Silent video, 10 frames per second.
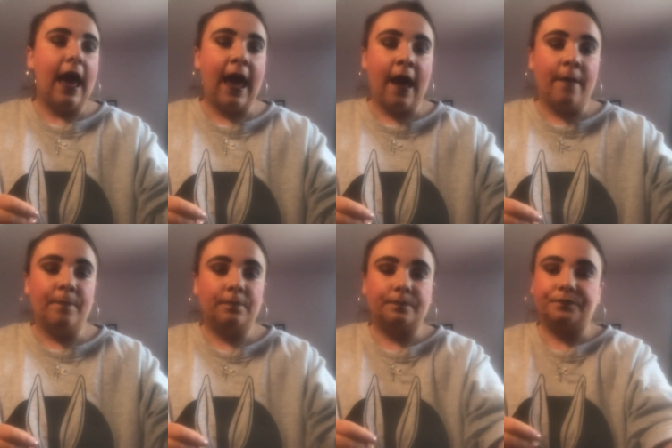
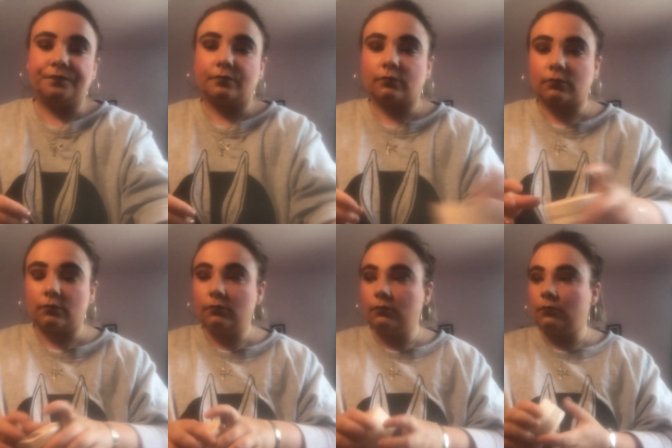Um
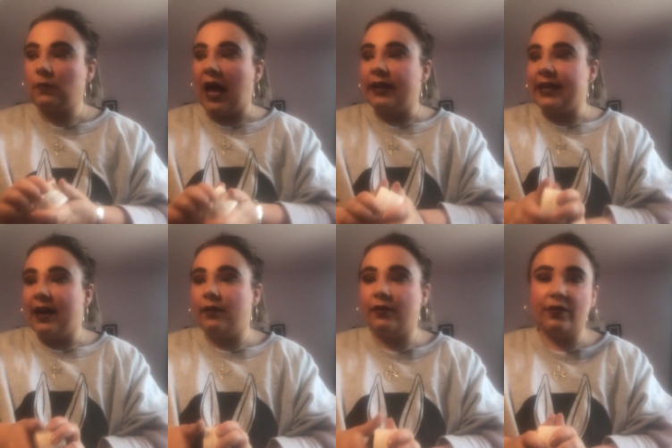and
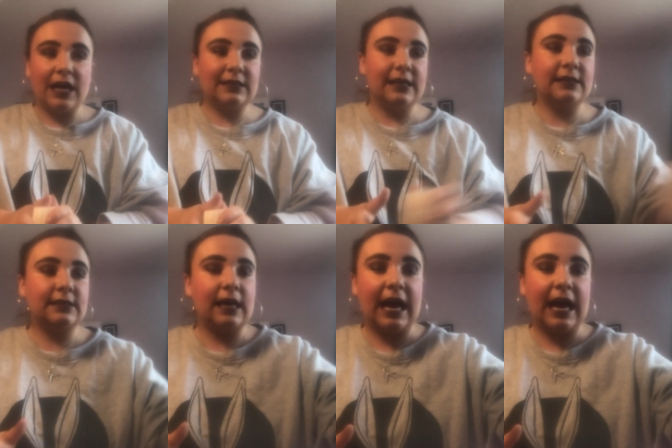yeah, that's it.